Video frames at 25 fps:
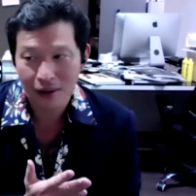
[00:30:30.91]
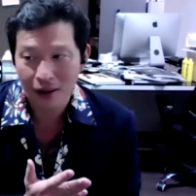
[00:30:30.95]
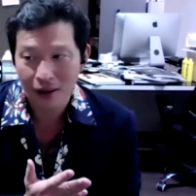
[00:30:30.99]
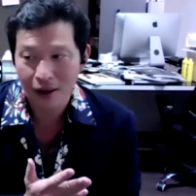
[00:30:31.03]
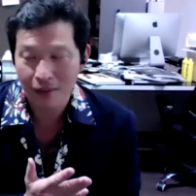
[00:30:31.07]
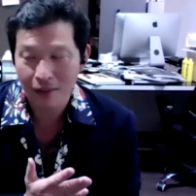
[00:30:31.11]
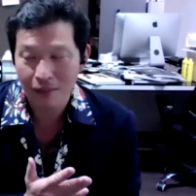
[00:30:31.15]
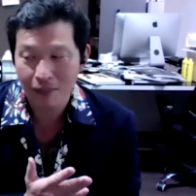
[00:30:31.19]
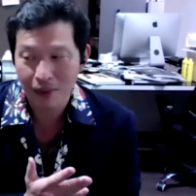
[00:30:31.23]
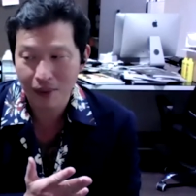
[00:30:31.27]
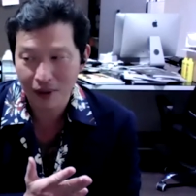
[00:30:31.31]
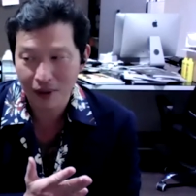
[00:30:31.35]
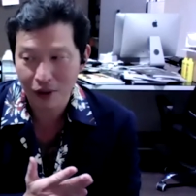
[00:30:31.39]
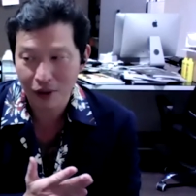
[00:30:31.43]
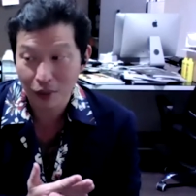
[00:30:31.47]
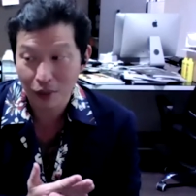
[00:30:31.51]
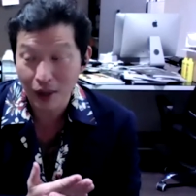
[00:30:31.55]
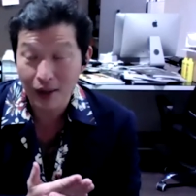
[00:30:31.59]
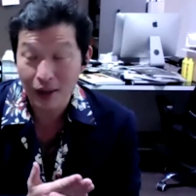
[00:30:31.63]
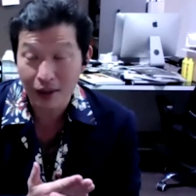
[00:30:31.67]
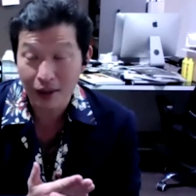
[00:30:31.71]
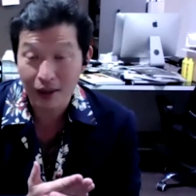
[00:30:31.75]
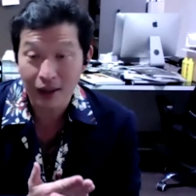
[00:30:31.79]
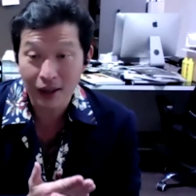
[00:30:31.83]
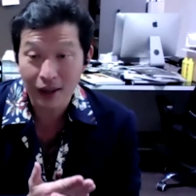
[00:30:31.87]
Um, but you're
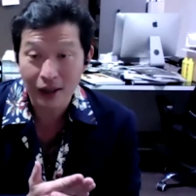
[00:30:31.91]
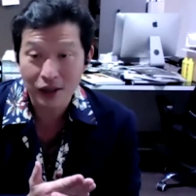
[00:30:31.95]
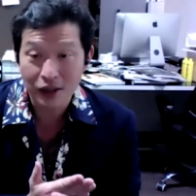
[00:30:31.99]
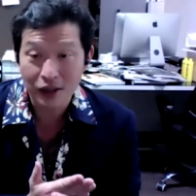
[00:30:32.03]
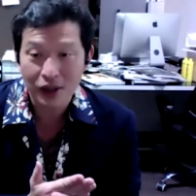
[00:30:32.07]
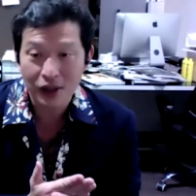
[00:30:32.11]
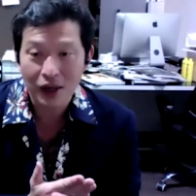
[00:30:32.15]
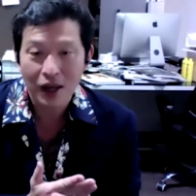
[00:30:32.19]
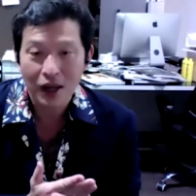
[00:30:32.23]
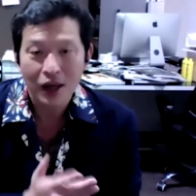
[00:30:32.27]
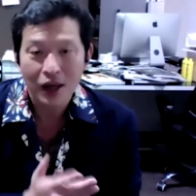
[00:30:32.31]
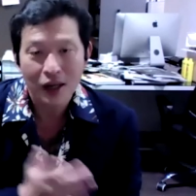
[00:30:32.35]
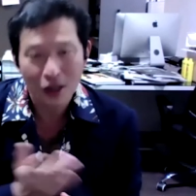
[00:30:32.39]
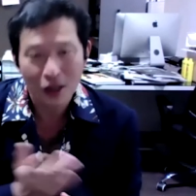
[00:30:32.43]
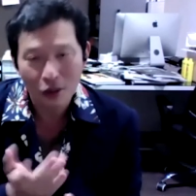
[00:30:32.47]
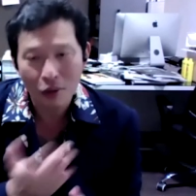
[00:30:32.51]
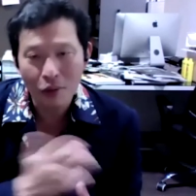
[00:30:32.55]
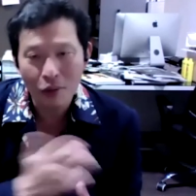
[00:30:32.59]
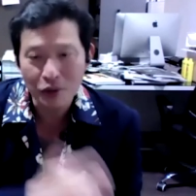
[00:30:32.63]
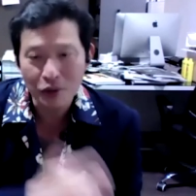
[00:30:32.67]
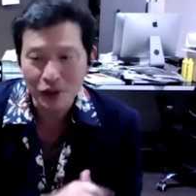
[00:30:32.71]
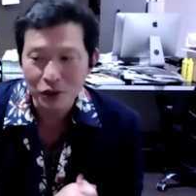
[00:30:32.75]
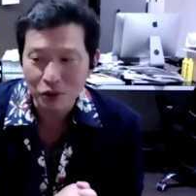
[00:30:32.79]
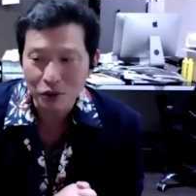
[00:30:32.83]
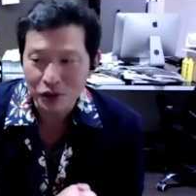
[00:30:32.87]
right. Mm. It's you know
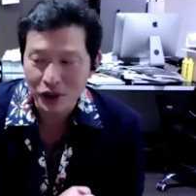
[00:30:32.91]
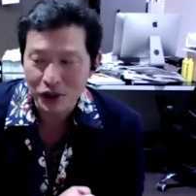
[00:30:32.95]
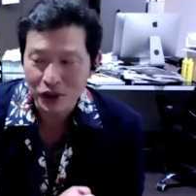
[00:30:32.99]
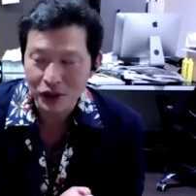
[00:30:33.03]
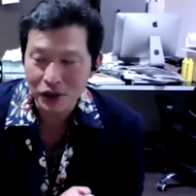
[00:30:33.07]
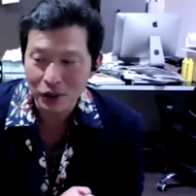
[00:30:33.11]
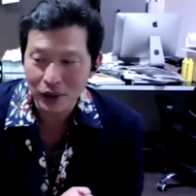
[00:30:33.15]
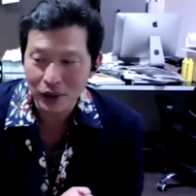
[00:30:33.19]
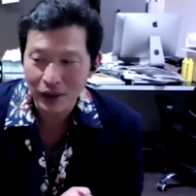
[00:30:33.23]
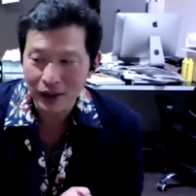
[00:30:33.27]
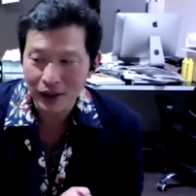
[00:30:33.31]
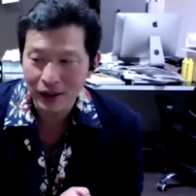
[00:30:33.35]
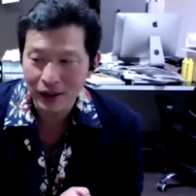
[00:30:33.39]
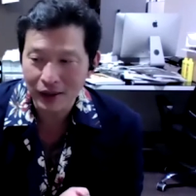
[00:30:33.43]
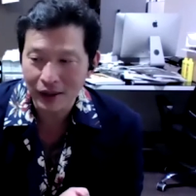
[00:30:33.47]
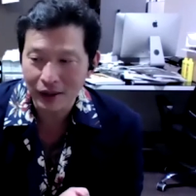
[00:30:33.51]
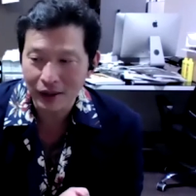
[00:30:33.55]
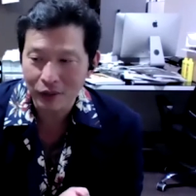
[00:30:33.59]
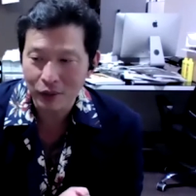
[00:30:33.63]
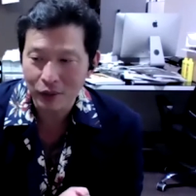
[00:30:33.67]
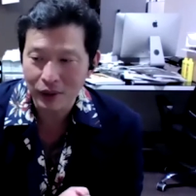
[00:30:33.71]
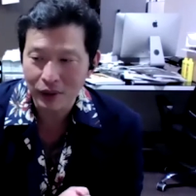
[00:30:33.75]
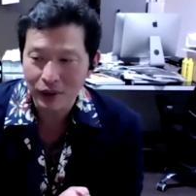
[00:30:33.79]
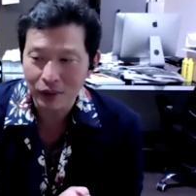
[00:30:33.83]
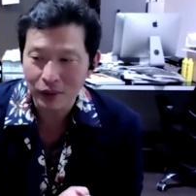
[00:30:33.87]
what was interesting too. I think
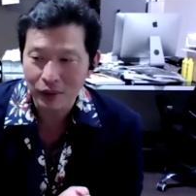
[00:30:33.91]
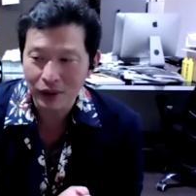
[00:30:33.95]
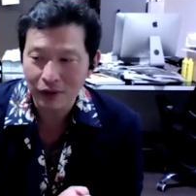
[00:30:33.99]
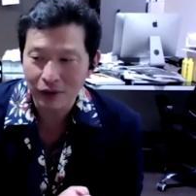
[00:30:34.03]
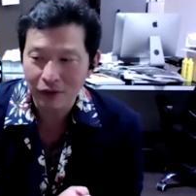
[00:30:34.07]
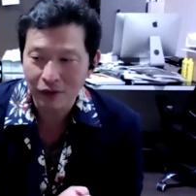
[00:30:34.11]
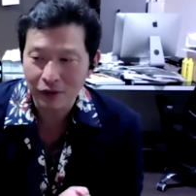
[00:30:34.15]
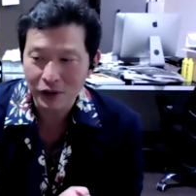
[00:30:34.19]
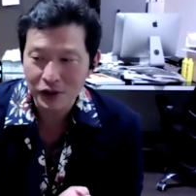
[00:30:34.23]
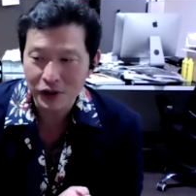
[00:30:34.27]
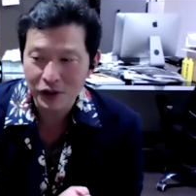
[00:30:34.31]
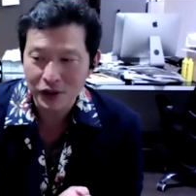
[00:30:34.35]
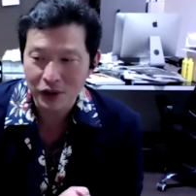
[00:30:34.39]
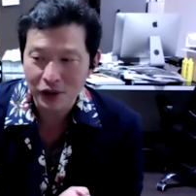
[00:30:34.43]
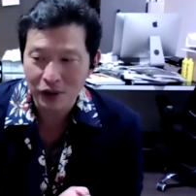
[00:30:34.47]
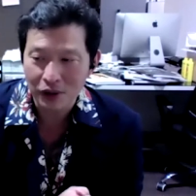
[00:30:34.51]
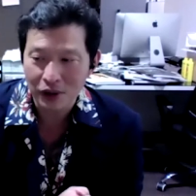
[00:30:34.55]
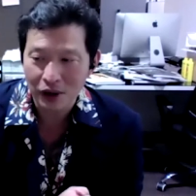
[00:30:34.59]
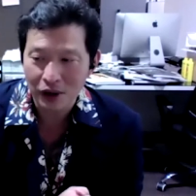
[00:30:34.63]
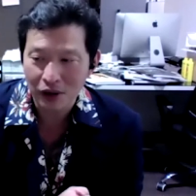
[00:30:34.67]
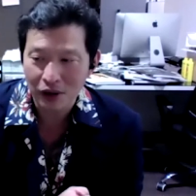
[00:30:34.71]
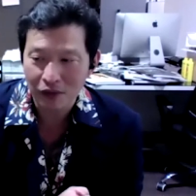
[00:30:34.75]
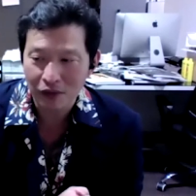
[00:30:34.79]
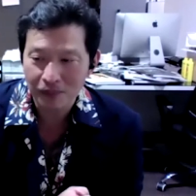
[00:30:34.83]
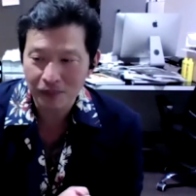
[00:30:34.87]
like when when it first
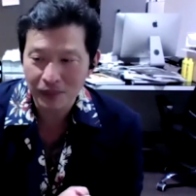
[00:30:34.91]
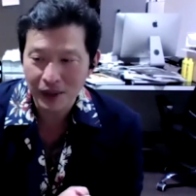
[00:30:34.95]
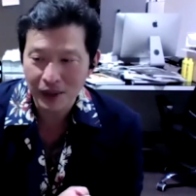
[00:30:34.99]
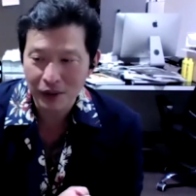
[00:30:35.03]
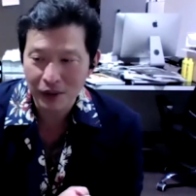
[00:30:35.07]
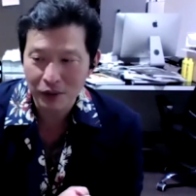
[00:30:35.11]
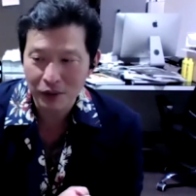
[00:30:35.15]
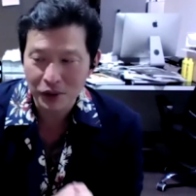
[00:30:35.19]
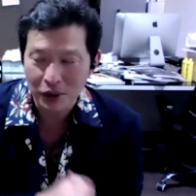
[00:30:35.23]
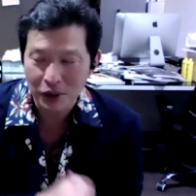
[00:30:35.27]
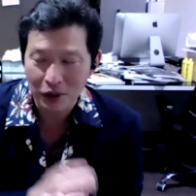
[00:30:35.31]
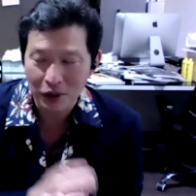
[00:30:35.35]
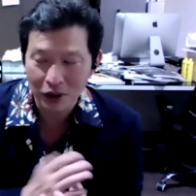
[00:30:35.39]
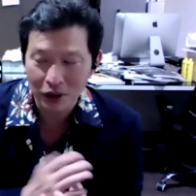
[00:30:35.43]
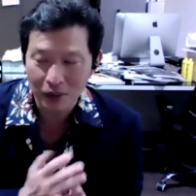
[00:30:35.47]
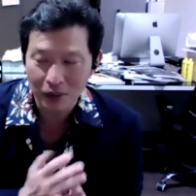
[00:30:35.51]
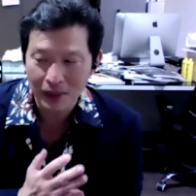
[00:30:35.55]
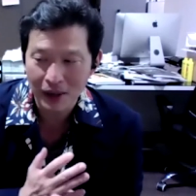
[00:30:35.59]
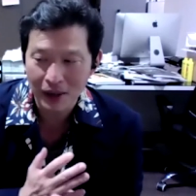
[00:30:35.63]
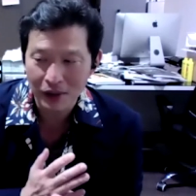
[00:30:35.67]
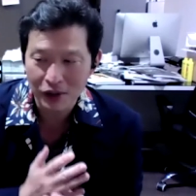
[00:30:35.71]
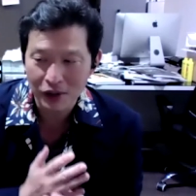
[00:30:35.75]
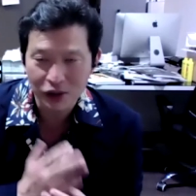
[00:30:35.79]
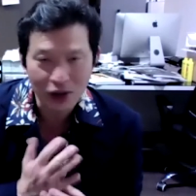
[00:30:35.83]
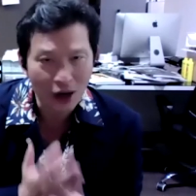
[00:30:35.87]
started off, it was all
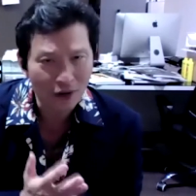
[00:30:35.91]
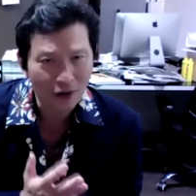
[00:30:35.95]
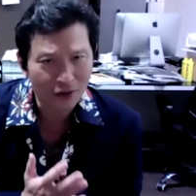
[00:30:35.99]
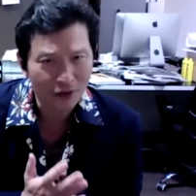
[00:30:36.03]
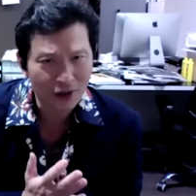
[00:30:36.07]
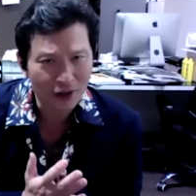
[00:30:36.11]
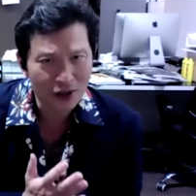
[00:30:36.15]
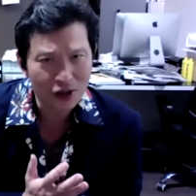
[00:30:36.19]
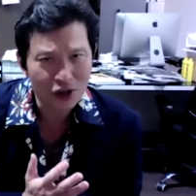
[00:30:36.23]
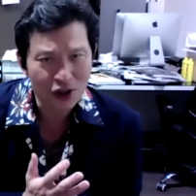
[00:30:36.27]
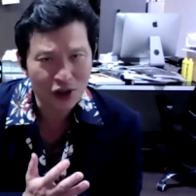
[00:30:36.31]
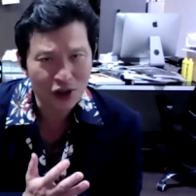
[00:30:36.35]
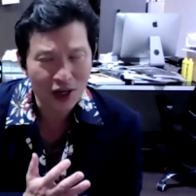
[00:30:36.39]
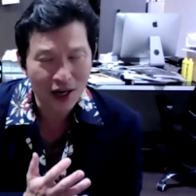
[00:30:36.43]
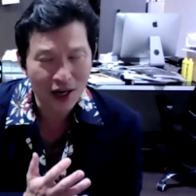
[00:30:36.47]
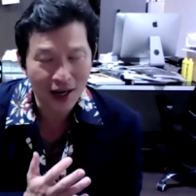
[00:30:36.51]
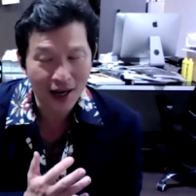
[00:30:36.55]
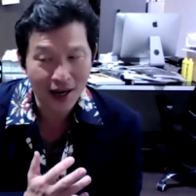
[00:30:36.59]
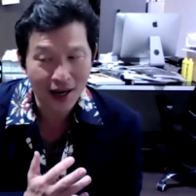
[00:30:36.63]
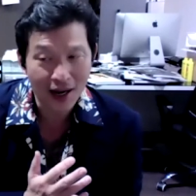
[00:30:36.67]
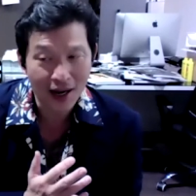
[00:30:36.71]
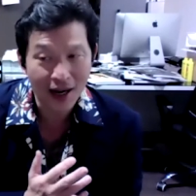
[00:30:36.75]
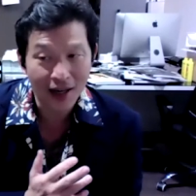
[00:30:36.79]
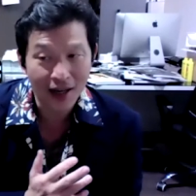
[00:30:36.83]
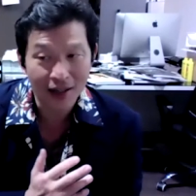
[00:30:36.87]
about softness
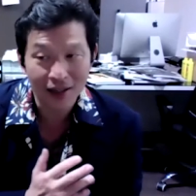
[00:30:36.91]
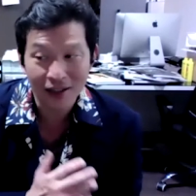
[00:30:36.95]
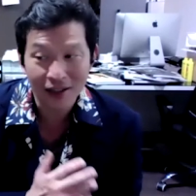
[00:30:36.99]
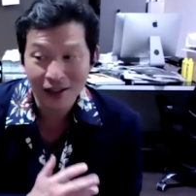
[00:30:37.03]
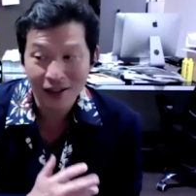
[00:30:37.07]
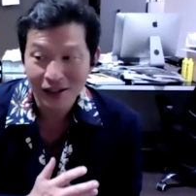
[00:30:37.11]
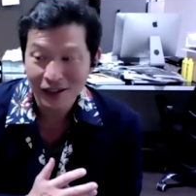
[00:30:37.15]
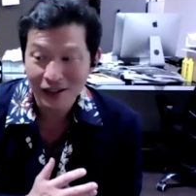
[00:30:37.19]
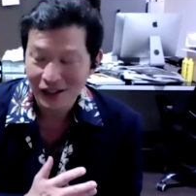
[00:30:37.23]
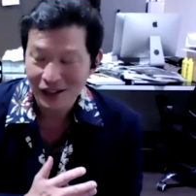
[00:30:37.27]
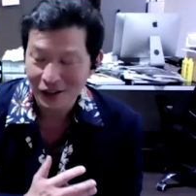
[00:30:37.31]
and